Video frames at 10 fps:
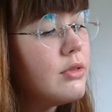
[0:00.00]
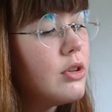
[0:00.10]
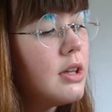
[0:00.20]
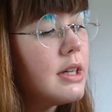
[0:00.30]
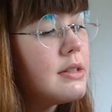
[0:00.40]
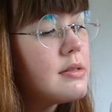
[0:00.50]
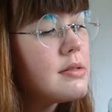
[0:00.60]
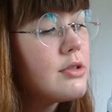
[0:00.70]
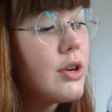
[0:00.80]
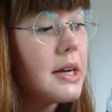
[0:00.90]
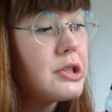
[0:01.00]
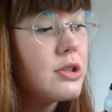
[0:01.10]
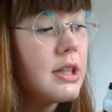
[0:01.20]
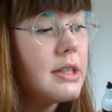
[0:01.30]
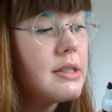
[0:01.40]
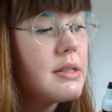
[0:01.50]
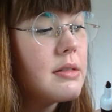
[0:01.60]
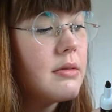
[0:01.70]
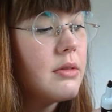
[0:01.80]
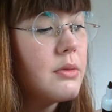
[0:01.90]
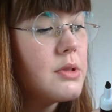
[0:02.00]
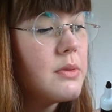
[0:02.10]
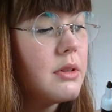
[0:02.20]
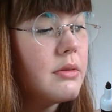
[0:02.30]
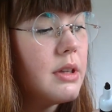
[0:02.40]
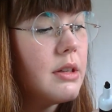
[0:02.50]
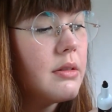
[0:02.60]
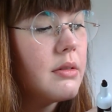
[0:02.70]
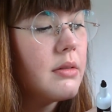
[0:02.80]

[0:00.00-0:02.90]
your lines, your extra lines, the ones we don't need.